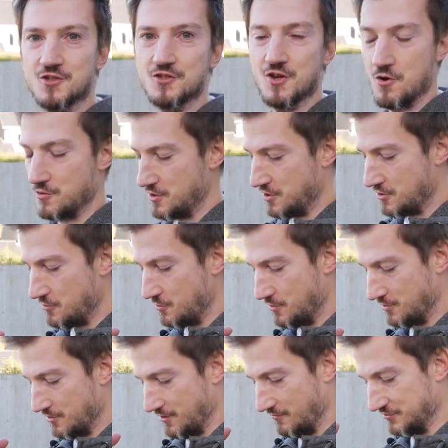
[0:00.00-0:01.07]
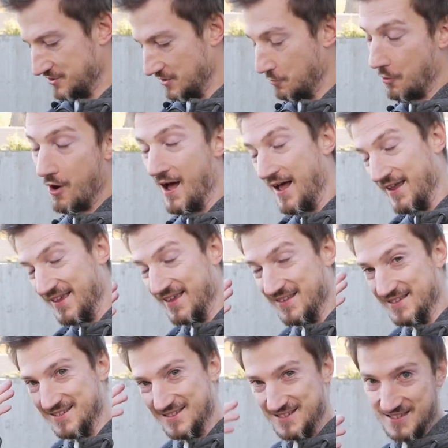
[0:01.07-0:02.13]
to show you, obviously, what I
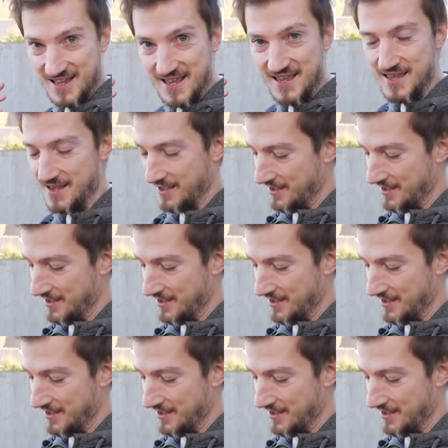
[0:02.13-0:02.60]
can see,